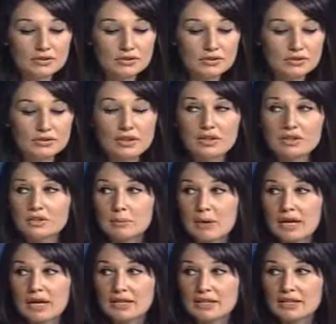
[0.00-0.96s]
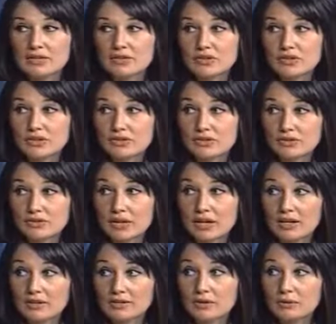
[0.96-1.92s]
to start to pay attention to
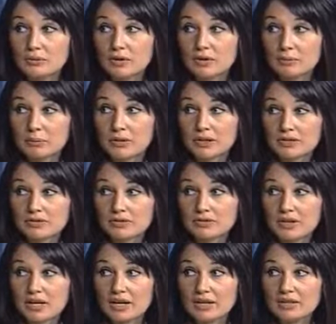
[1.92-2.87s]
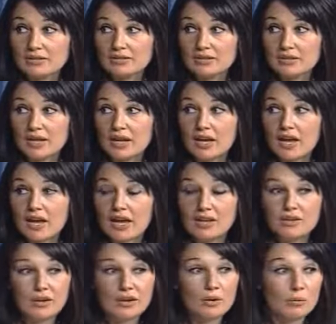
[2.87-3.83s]
stress, to workplace stress,
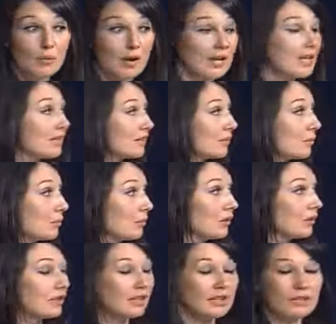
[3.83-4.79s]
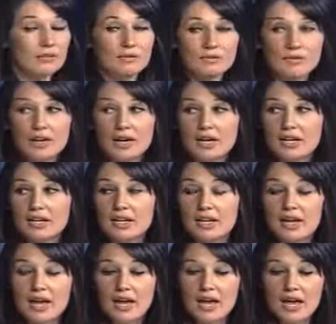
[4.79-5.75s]
and know when it's important to confront.
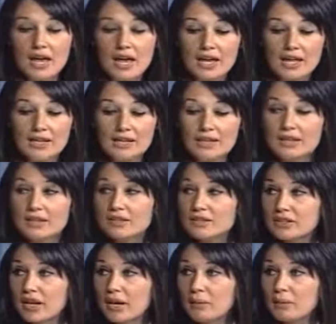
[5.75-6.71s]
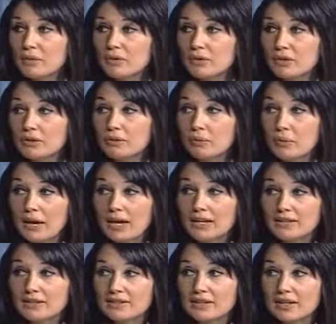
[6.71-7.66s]
And there's a couple good
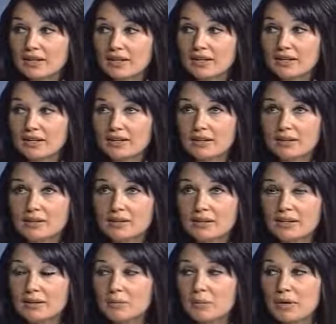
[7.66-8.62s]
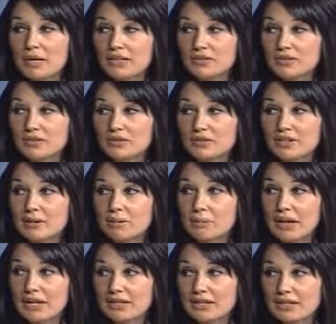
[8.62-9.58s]
ways that that managers can
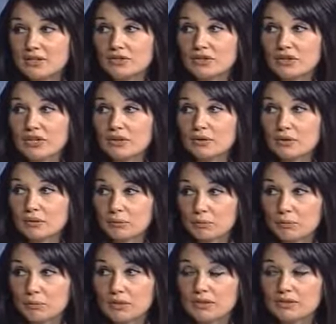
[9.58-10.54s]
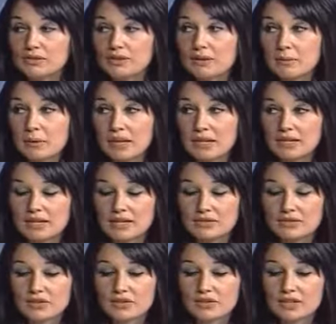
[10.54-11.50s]
pay attention or employers can pay mm-hmm.
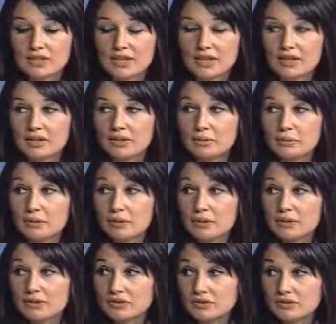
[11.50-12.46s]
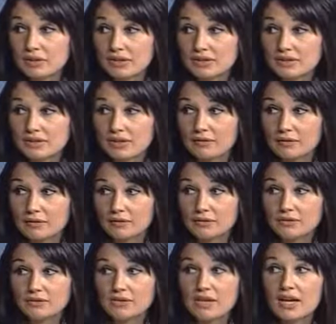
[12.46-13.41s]
attention to their employee stress levels.